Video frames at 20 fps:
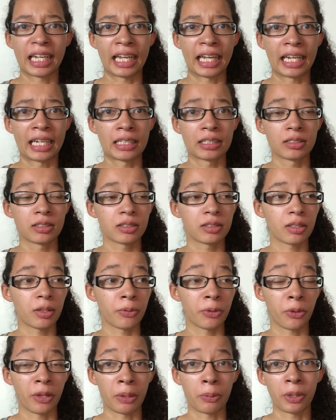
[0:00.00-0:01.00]
And
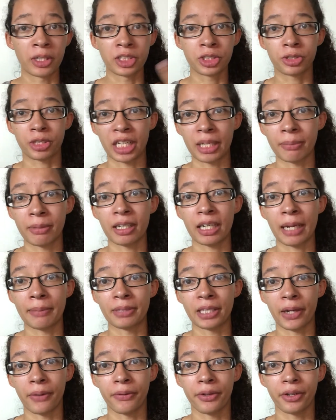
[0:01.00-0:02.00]
with only one treatment,
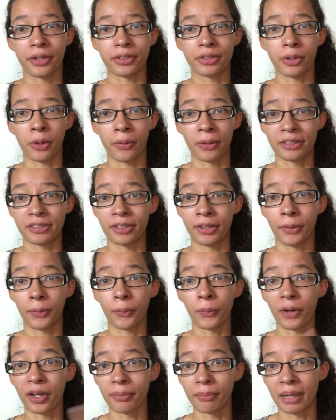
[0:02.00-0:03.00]
I'm down to only
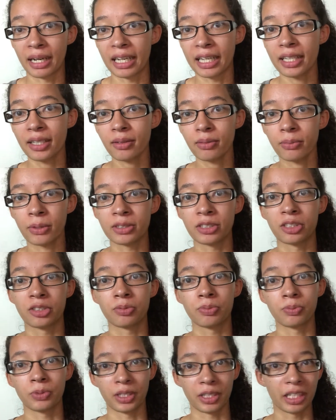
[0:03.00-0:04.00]
seeing one mite, which
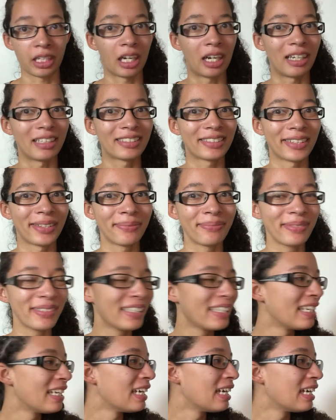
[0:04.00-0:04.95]
is really awesome.